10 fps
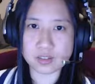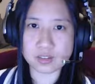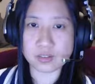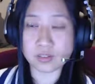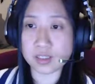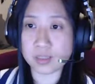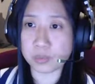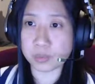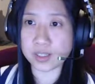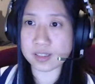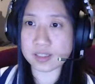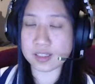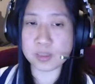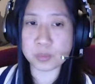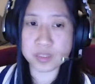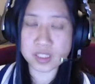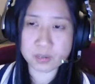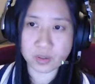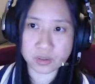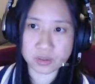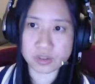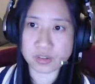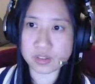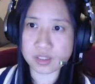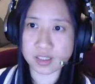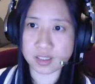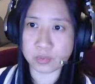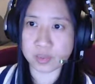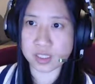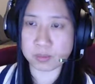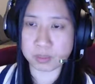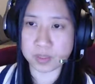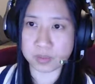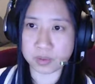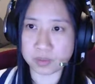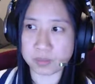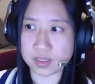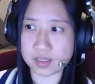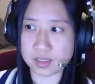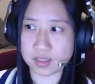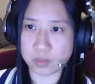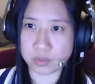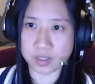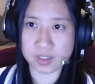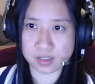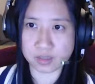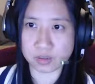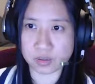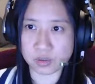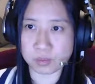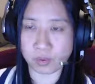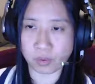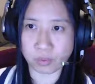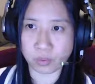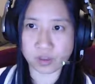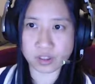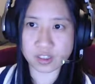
it brings more users, it brings more people, but it brings also more work.